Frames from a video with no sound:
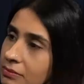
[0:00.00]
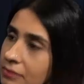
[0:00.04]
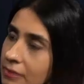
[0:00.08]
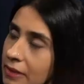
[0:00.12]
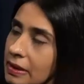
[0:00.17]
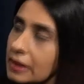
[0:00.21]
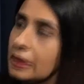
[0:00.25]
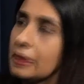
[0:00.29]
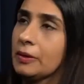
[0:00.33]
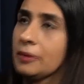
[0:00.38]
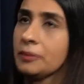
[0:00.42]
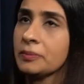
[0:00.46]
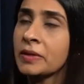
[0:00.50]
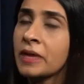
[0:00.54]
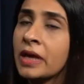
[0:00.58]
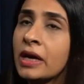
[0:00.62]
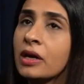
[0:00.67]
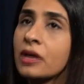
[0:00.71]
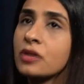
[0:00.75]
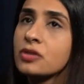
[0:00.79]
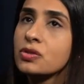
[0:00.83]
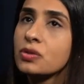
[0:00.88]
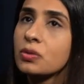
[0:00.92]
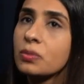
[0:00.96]
Yeah.
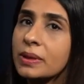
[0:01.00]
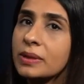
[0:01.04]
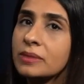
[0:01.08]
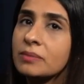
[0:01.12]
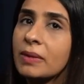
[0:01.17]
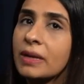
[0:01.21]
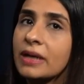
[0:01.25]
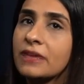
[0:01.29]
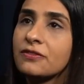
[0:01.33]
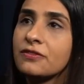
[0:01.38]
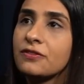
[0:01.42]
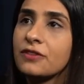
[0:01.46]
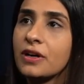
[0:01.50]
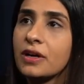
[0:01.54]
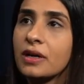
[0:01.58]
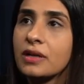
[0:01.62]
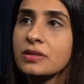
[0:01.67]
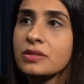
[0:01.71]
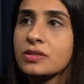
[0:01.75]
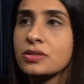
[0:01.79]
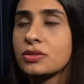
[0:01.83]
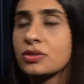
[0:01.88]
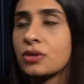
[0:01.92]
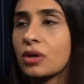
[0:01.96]
So with my
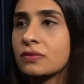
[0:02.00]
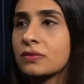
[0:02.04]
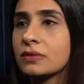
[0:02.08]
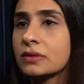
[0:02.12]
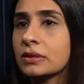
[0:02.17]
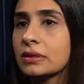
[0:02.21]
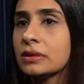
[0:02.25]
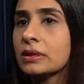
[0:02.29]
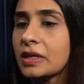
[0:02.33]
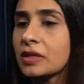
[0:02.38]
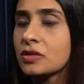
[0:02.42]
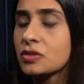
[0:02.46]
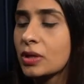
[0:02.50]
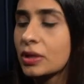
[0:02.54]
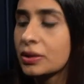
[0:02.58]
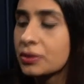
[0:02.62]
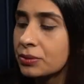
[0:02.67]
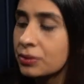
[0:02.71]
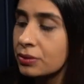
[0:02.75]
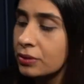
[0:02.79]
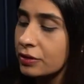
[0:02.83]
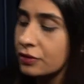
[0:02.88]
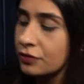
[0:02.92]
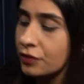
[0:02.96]
first novel, so I
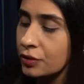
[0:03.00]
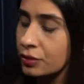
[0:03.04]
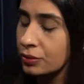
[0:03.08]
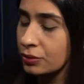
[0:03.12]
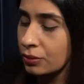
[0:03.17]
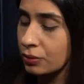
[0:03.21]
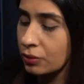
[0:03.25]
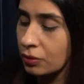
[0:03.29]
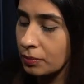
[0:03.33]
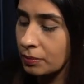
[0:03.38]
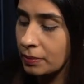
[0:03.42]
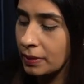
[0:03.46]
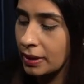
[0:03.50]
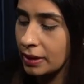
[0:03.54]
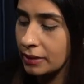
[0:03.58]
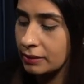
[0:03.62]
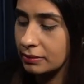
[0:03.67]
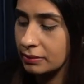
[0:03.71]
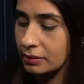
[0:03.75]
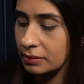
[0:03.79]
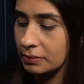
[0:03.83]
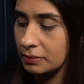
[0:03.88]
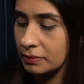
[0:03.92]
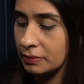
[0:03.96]
don't know if you know, but
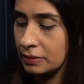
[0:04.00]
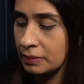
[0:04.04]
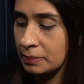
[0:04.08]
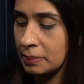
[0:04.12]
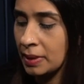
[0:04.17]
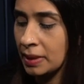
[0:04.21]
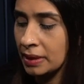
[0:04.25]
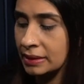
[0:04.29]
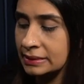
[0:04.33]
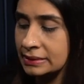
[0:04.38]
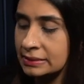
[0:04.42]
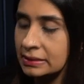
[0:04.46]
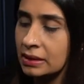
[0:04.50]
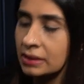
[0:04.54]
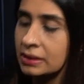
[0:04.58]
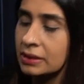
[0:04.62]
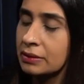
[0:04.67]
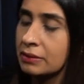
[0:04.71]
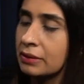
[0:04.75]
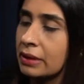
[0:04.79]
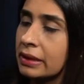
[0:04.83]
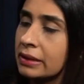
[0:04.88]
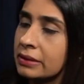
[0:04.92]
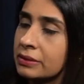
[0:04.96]

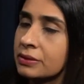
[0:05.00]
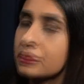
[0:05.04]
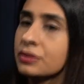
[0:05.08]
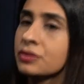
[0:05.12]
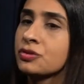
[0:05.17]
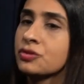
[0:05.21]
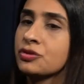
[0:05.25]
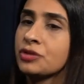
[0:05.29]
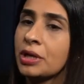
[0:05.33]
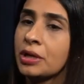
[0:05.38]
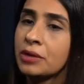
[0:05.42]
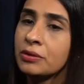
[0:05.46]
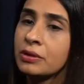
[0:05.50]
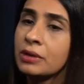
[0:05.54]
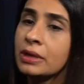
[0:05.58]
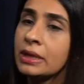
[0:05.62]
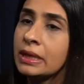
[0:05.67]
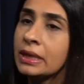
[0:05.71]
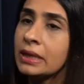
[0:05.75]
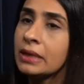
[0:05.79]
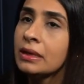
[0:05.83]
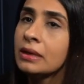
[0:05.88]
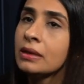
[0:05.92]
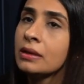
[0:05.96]
Pakistani writers
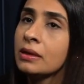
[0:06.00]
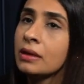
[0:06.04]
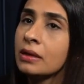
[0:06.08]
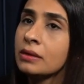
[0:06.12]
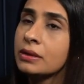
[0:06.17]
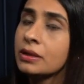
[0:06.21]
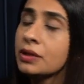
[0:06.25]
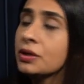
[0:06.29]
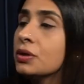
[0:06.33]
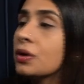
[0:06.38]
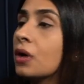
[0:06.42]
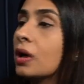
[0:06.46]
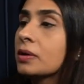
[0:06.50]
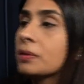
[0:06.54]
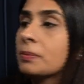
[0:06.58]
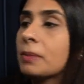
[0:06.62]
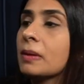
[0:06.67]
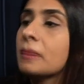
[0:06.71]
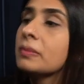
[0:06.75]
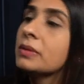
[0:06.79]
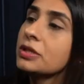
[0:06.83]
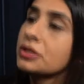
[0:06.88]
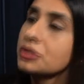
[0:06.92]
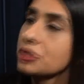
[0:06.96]
generally did not
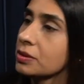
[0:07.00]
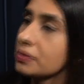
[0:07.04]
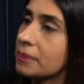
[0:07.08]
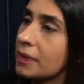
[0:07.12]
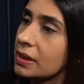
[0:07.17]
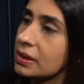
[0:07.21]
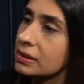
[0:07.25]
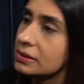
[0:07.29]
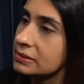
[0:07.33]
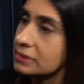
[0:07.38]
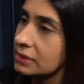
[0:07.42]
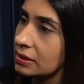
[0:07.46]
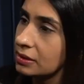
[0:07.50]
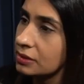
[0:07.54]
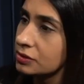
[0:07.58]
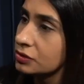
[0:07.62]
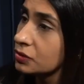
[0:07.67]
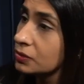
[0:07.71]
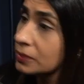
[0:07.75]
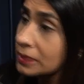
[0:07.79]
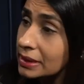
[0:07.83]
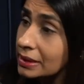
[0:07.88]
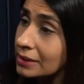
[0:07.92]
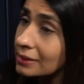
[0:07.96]
publish in Pakistan. So
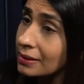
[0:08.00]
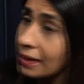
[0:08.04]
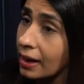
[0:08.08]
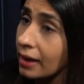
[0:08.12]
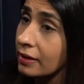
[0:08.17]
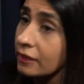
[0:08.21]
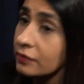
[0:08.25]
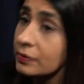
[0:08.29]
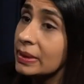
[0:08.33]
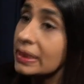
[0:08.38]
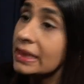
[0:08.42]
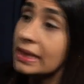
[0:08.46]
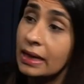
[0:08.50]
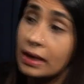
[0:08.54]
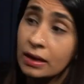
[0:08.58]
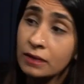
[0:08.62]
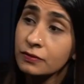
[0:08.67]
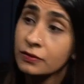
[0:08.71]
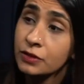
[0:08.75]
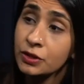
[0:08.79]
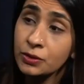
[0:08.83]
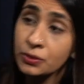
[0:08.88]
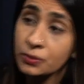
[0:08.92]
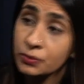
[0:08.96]
we didn't have many
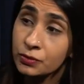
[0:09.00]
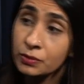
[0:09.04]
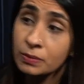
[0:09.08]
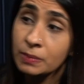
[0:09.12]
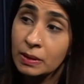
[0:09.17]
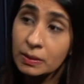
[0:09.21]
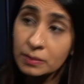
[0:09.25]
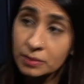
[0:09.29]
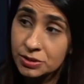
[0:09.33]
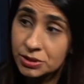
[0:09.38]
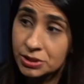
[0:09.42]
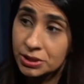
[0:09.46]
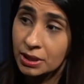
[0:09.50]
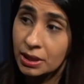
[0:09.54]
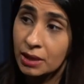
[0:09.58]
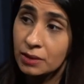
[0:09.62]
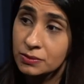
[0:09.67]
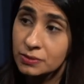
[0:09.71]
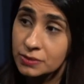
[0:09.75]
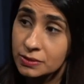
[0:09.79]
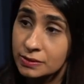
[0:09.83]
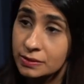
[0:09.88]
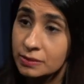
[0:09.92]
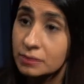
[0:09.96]
avenues or publishing
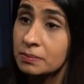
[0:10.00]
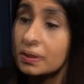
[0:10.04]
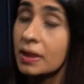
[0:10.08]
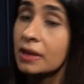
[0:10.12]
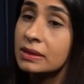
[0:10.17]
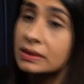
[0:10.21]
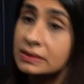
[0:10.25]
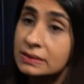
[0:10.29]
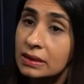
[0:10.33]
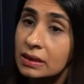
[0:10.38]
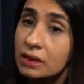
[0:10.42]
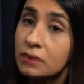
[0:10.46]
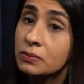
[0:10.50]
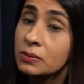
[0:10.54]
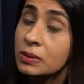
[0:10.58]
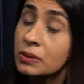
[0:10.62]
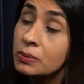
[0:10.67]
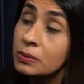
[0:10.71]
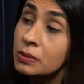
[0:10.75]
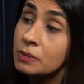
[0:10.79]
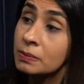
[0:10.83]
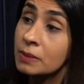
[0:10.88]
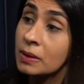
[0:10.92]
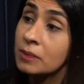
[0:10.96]
houses in Pakistan. We
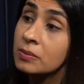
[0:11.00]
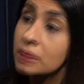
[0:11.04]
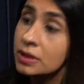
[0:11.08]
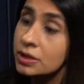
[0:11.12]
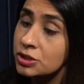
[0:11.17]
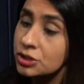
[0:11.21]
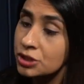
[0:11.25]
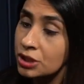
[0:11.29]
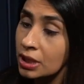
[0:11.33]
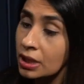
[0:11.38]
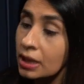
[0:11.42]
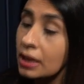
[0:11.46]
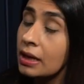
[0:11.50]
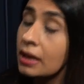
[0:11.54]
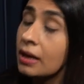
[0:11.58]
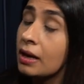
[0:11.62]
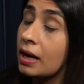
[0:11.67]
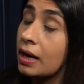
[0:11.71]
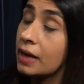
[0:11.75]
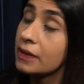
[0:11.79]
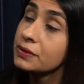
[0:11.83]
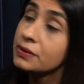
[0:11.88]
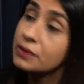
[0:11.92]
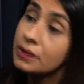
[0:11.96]
would publish
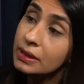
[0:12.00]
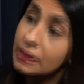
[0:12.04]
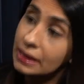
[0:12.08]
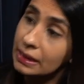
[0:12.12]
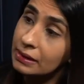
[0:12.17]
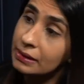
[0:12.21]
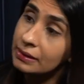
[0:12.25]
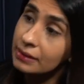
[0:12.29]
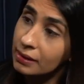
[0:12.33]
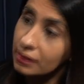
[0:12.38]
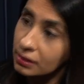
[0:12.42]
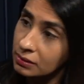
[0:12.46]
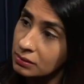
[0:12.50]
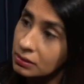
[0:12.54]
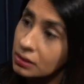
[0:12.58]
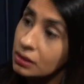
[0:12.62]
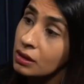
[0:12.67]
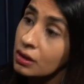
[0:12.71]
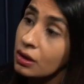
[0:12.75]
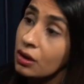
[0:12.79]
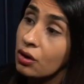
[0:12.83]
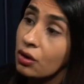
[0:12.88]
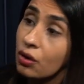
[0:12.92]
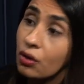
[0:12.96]
either in India
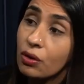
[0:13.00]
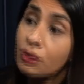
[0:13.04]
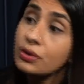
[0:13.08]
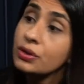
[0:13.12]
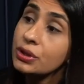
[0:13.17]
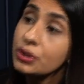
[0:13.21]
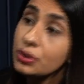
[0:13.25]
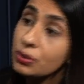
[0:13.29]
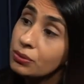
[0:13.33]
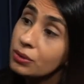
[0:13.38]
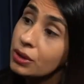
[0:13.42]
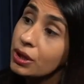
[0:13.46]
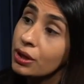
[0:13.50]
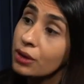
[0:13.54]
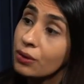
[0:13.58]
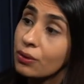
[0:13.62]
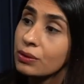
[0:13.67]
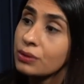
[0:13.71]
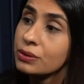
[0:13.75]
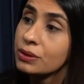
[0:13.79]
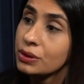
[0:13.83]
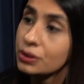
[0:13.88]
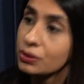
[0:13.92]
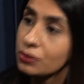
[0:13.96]
or the UK or
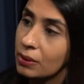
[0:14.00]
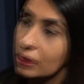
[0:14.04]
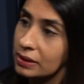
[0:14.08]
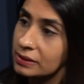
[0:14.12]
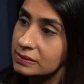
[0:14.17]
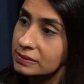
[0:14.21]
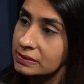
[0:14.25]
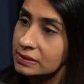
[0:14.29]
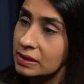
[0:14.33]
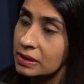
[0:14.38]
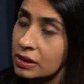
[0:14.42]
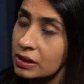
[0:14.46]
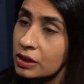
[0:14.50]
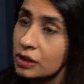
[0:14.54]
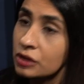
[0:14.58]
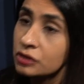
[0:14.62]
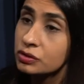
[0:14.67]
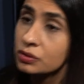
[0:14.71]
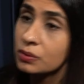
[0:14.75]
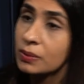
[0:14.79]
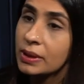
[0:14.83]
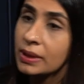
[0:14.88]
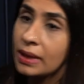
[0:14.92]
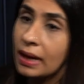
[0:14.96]
the US.
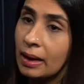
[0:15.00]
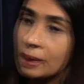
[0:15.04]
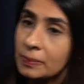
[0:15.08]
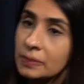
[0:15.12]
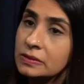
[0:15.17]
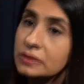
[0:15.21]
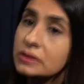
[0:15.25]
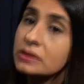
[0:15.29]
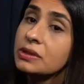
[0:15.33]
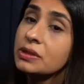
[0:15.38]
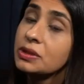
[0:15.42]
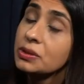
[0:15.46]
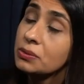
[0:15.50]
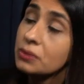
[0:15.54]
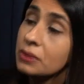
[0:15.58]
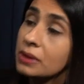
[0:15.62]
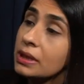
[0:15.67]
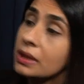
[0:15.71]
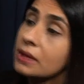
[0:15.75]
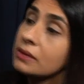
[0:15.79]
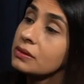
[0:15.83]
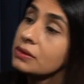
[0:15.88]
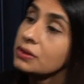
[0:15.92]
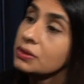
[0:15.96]
So what happened in the UK
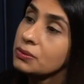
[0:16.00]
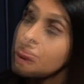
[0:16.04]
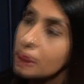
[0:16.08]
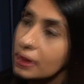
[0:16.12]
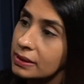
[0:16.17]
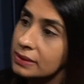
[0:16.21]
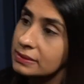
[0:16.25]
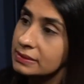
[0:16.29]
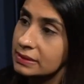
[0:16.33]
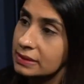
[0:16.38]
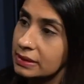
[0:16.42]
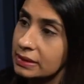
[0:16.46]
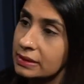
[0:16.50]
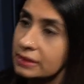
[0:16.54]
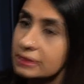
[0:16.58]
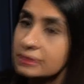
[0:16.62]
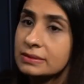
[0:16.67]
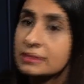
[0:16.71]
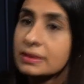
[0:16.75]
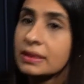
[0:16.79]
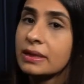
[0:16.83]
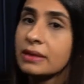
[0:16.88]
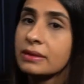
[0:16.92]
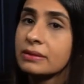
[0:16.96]
and the US is
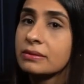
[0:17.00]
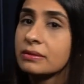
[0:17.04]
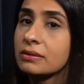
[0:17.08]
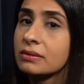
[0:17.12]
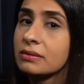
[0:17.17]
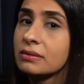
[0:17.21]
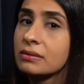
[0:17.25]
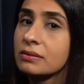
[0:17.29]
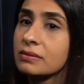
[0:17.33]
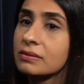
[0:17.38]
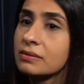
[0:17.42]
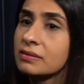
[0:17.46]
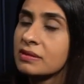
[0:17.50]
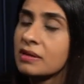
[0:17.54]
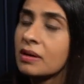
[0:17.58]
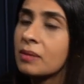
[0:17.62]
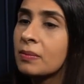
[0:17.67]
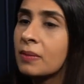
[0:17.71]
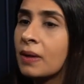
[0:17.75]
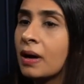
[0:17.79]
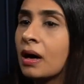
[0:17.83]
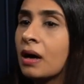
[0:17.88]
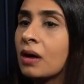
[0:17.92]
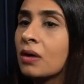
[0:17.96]
that
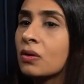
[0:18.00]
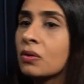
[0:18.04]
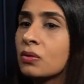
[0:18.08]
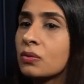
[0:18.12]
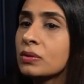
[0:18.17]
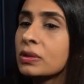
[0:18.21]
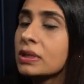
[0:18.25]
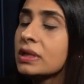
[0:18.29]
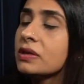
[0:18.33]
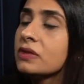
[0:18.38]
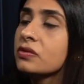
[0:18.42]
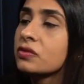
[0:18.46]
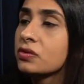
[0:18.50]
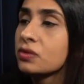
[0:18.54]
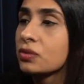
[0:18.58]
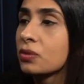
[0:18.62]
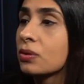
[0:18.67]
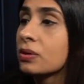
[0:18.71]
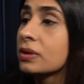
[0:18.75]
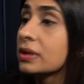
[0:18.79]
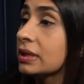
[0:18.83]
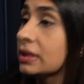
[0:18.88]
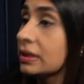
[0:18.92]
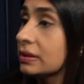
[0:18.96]
somehow only
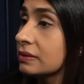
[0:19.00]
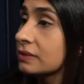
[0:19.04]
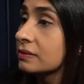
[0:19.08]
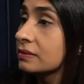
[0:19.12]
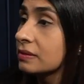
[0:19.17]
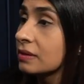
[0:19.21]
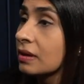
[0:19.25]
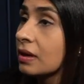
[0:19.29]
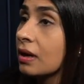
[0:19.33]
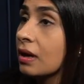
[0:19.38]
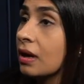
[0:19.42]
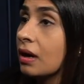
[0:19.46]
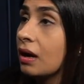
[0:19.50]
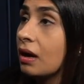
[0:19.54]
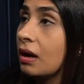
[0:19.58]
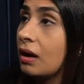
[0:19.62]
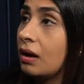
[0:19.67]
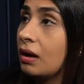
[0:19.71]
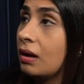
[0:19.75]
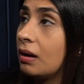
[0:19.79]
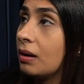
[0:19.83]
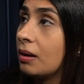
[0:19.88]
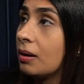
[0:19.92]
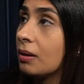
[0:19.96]
stories
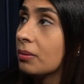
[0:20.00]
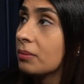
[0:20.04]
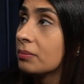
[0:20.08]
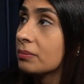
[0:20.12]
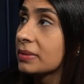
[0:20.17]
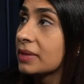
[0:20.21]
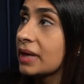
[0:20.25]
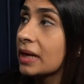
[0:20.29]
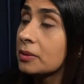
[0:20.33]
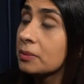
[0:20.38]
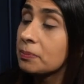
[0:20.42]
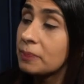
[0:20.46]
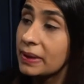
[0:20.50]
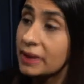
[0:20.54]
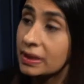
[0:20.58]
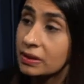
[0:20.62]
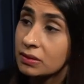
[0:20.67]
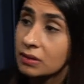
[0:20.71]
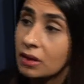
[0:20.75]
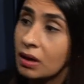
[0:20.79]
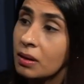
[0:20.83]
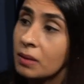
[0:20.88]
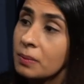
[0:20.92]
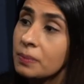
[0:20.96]
get picked
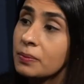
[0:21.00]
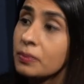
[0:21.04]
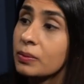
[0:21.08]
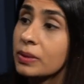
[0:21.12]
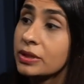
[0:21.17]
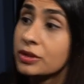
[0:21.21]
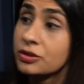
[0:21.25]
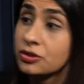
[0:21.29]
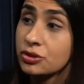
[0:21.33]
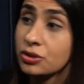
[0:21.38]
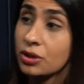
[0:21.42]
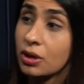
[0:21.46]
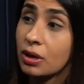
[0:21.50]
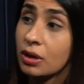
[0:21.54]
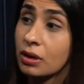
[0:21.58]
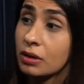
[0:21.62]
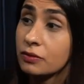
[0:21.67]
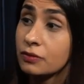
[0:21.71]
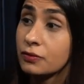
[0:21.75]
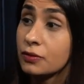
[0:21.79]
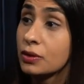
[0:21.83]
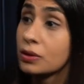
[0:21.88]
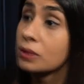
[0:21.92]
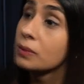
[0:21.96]
up which are
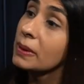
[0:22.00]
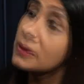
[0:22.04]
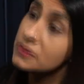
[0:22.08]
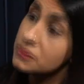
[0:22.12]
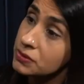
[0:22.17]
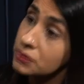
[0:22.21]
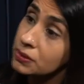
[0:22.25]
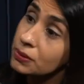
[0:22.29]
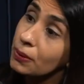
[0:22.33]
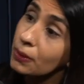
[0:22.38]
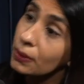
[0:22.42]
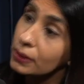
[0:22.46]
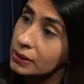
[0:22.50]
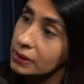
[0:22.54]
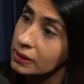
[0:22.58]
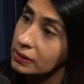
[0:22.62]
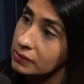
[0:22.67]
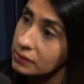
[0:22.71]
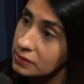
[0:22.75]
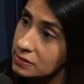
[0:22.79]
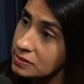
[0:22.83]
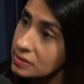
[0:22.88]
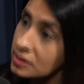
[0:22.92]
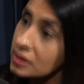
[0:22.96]
for a Western
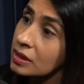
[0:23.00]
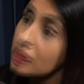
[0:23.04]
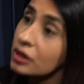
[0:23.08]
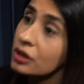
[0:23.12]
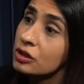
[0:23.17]
audience.